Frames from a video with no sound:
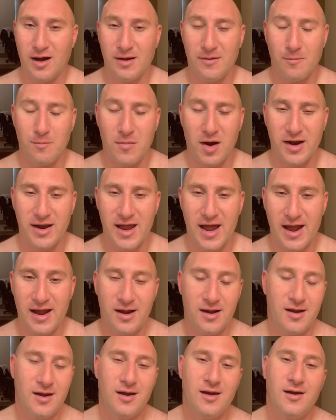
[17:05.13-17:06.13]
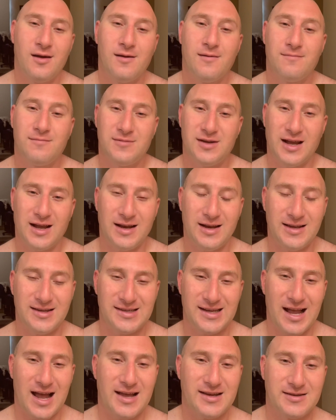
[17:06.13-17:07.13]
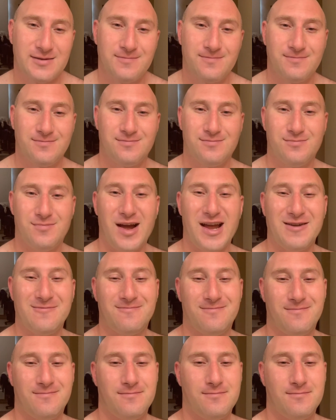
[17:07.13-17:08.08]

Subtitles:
Monday. Take it easy, guys. Bye.